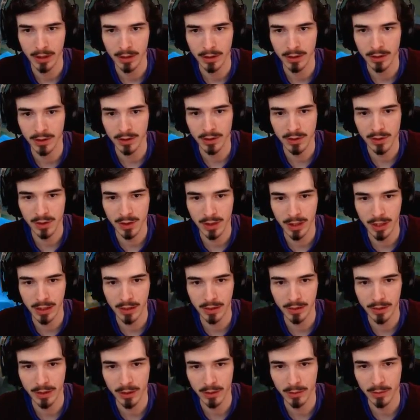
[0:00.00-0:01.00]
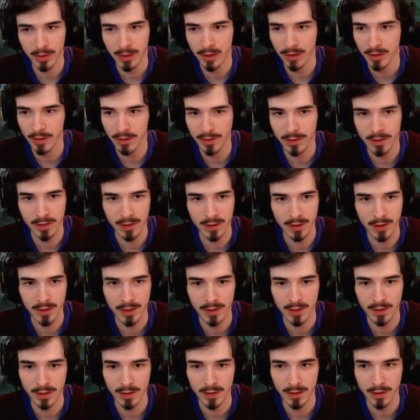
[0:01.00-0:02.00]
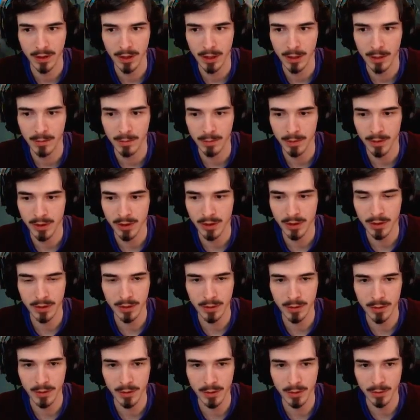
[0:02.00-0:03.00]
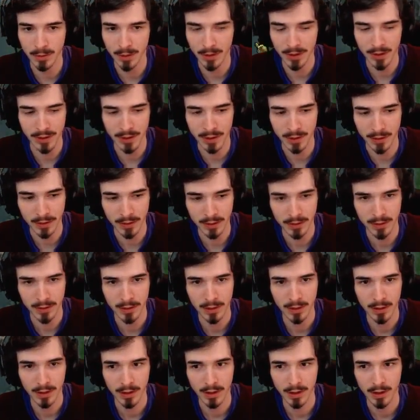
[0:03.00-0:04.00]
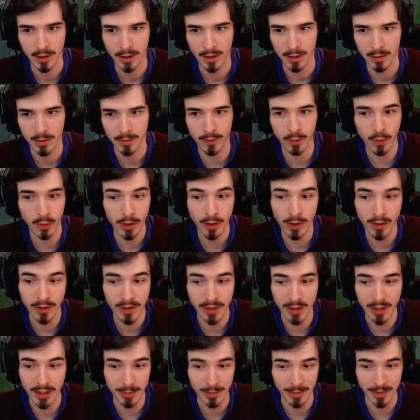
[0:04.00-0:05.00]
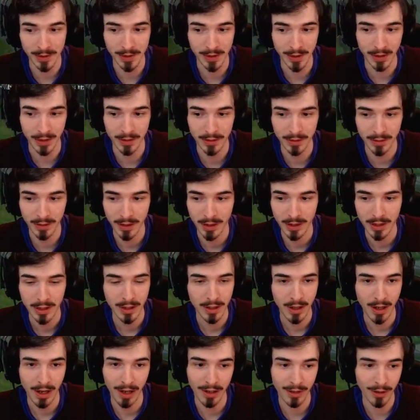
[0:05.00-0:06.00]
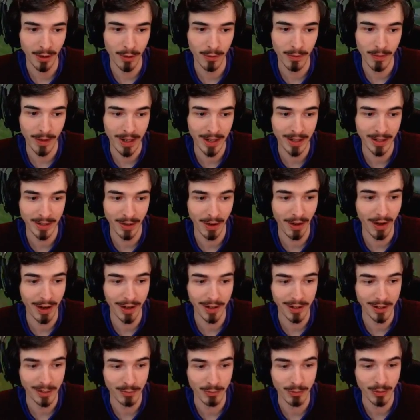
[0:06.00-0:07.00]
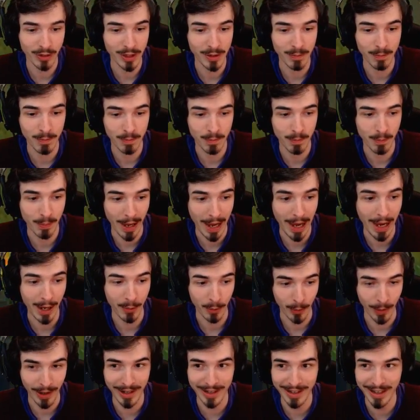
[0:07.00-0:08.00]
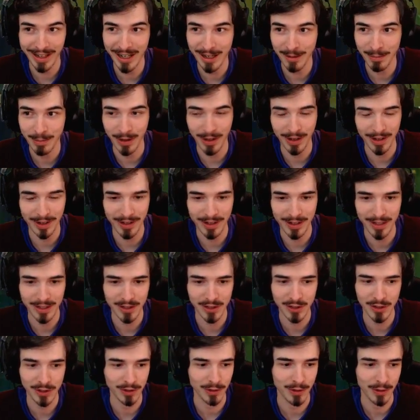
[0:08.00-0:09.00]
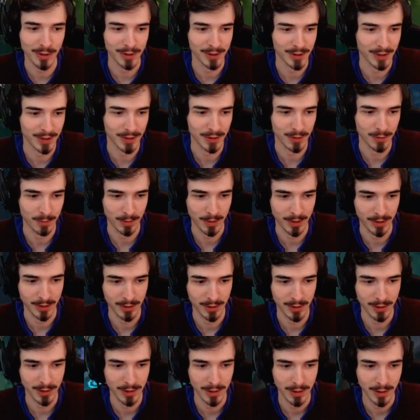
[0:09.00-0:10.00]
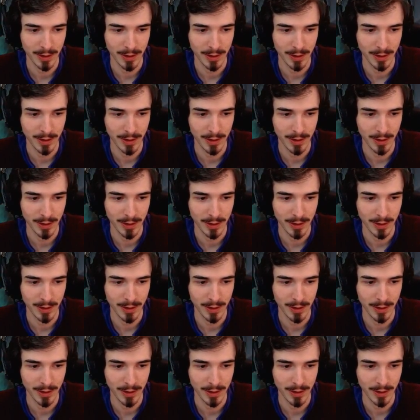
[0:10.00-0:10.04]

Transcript: Just chill out, kill minions. We shouldn't lose too much here. We've already lost the inhibitor. I know Vayne died a really bad way there, but it shouldn't cost us too much.